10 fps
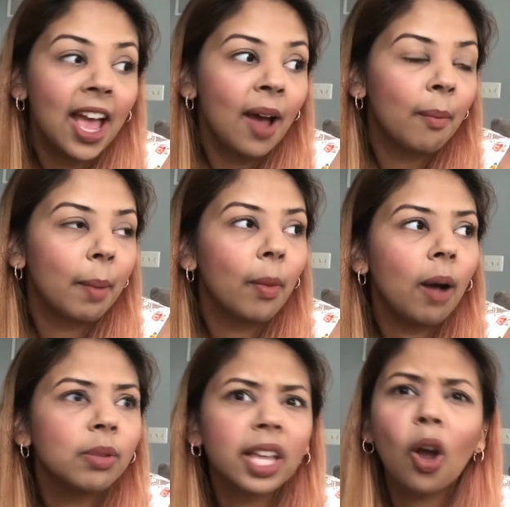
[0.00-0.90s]
My mom
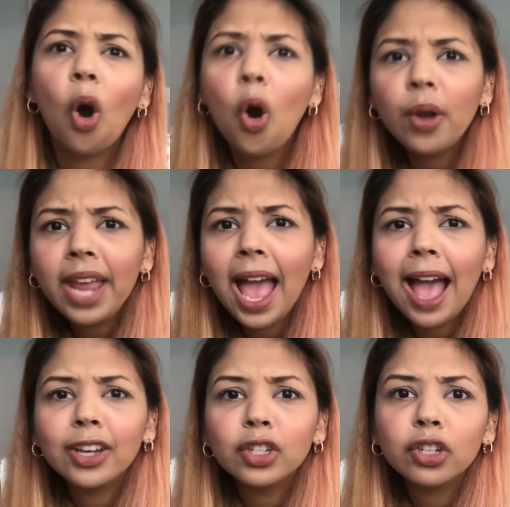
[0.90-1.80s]
was like, oh
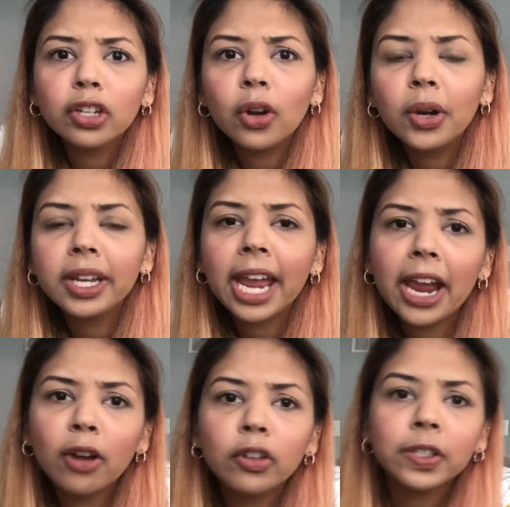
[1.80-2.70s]
yeah, you should go to
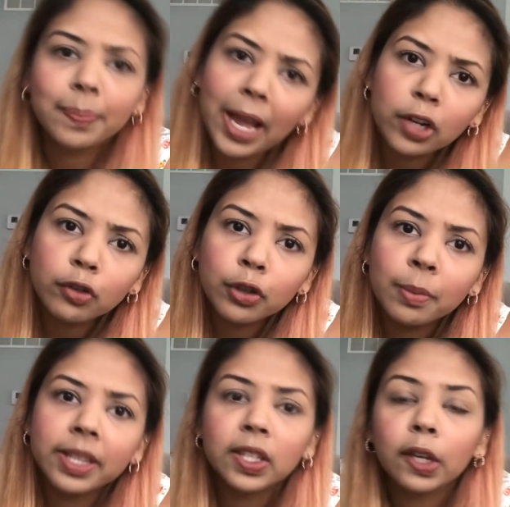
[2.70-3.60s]
Carol's bedroom.
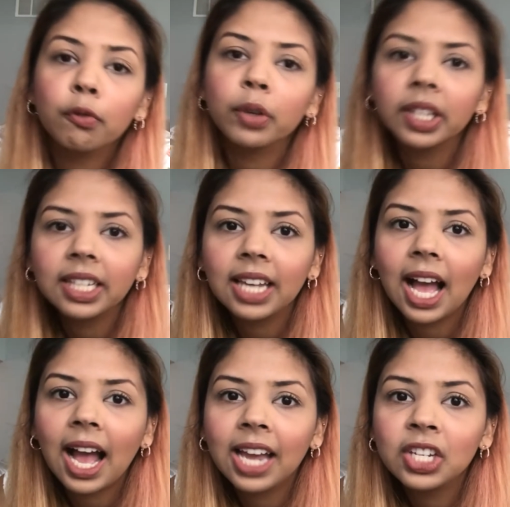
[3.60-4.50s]
It's like really
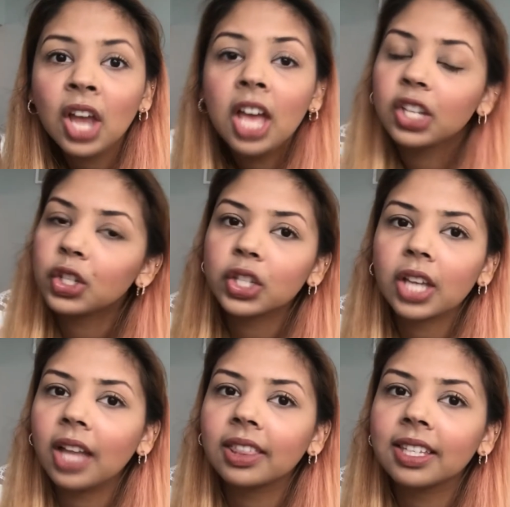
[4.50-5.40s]
nice. She just
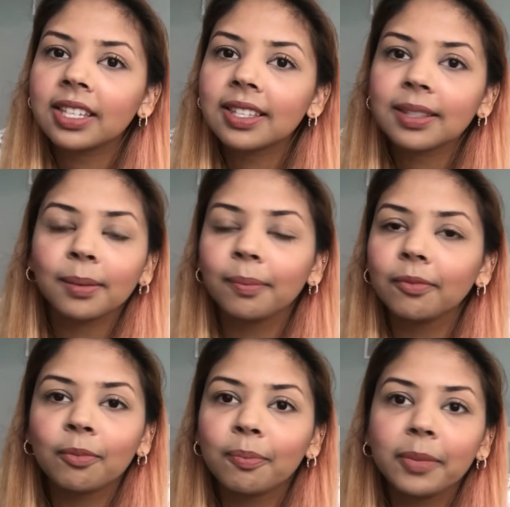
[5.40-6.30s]
got this
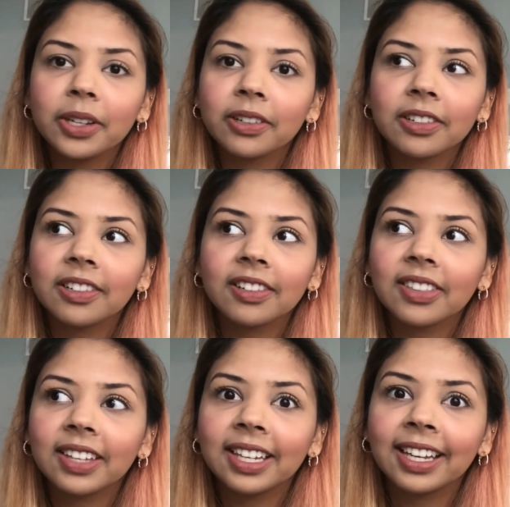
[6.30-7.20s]
mirror
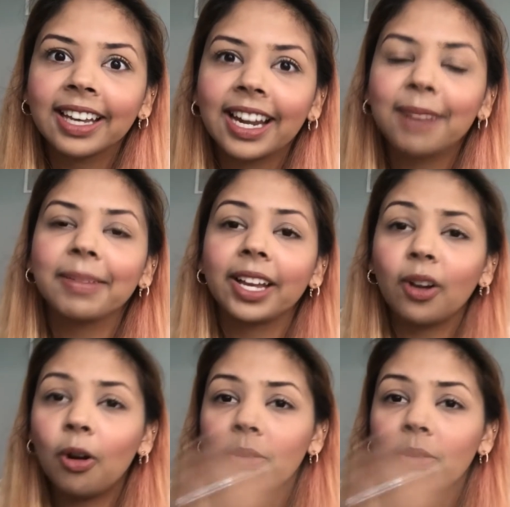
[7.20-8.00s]
thing, and I'm like, oh